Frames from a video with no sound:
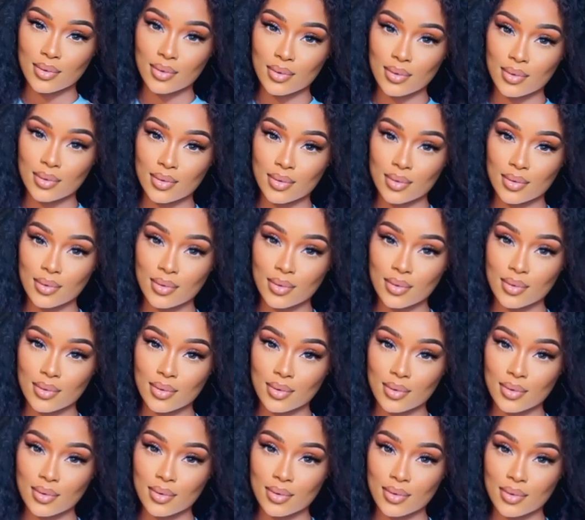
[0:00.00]

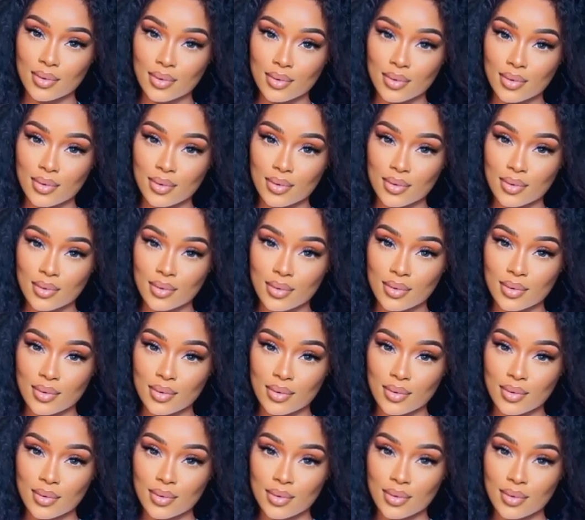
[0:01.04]

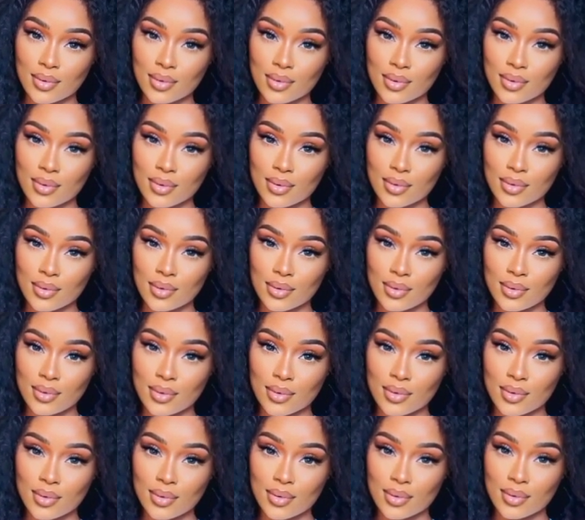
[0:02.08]

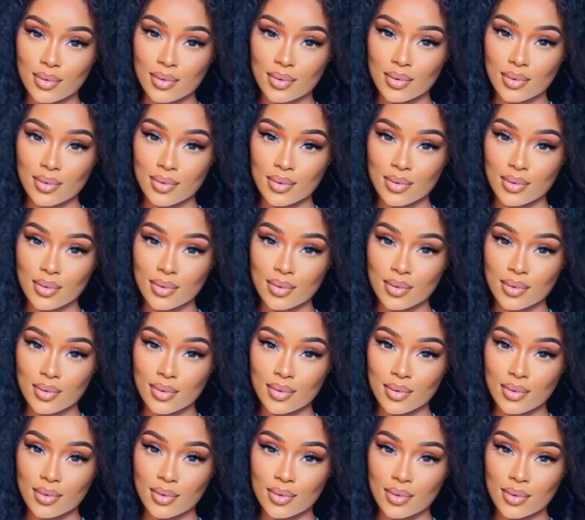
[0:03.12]

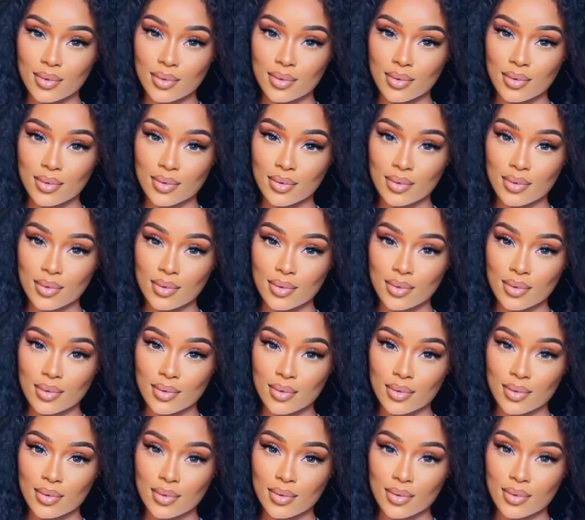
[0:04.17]

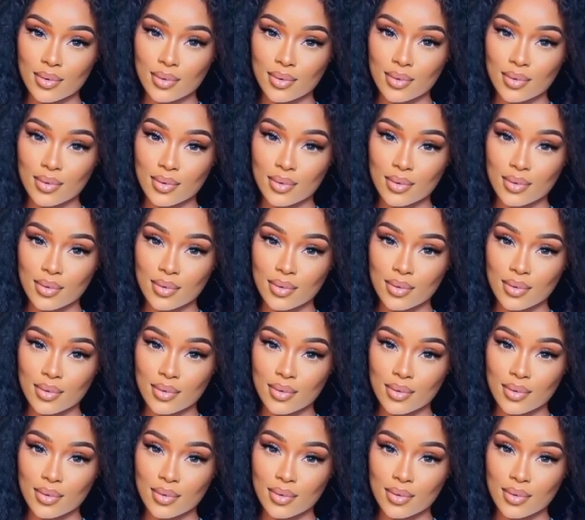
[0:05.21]
(silent)